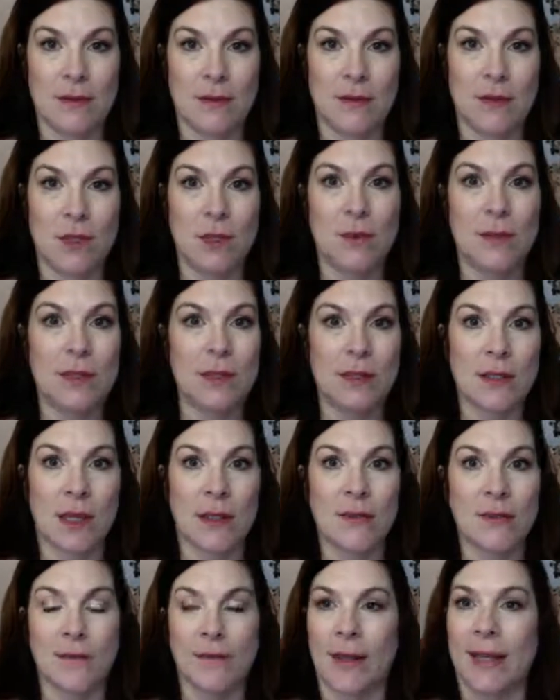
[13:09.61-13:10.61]
She was
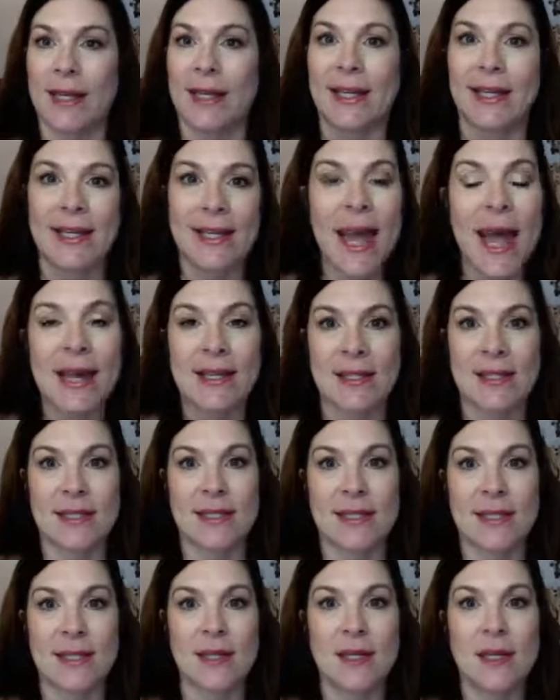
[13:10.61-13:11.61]
decisive, like,
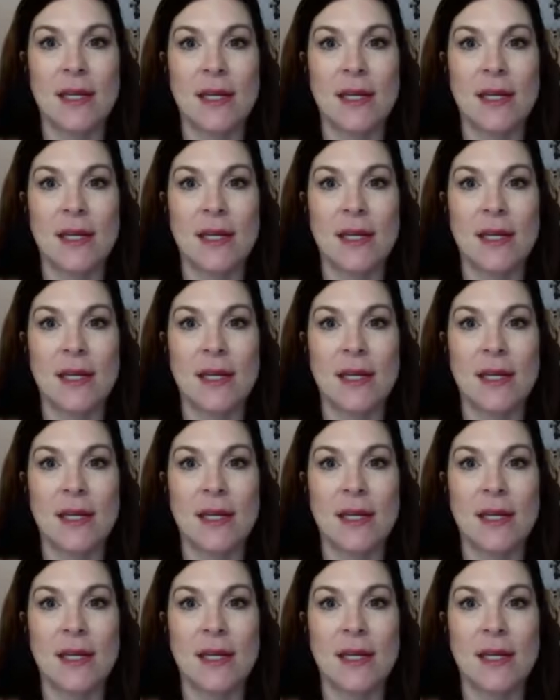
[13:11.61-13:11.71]
yes.